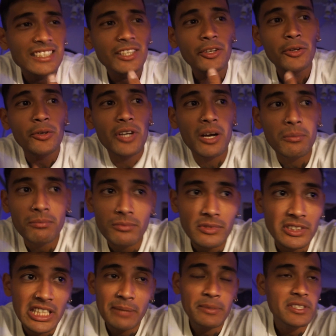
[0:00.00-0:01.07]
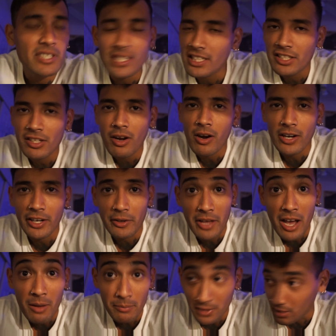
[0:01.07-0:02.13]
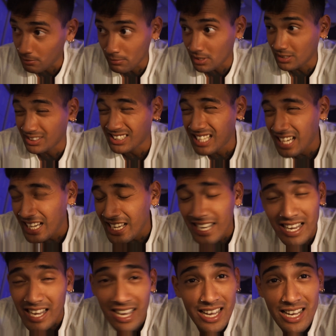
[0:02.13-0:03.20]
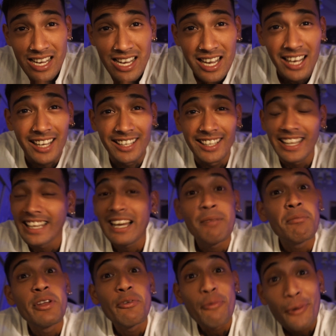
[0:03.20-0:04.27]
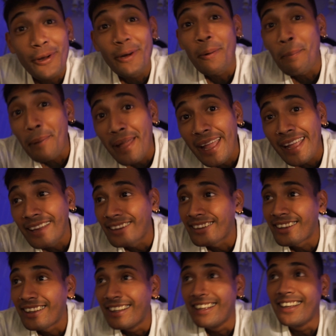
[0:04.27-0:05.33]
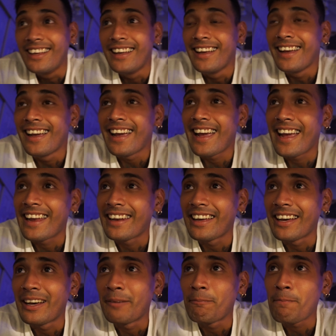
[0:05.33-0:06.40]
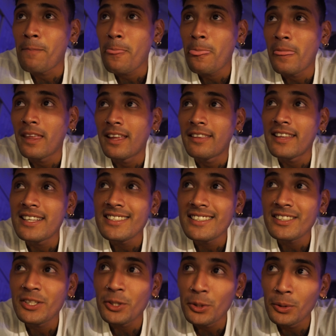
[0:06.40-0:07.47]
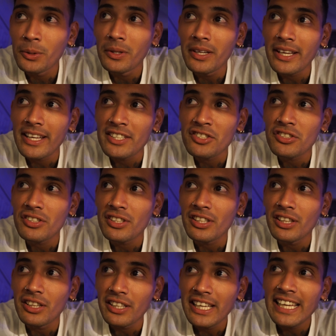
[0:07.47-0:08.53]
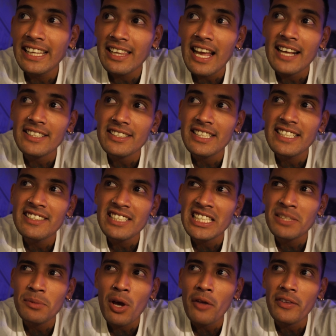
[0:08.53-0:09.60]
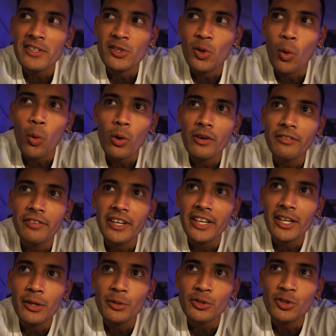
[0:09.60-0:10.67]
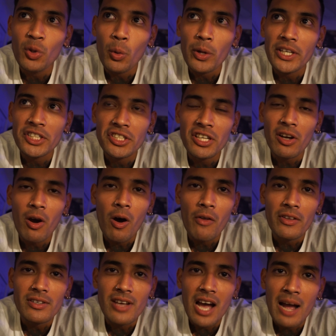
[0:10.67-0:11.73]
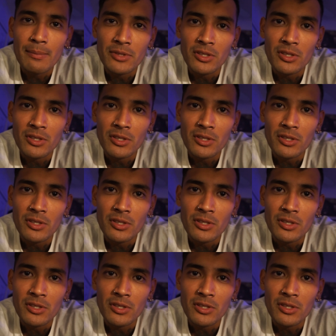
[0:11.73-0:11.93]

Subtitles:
Can you come take me to the ER? Can you help me? I'm like, like I'm in real pain. Like, and this dude he sends me all these gory videos, gory shit all the time.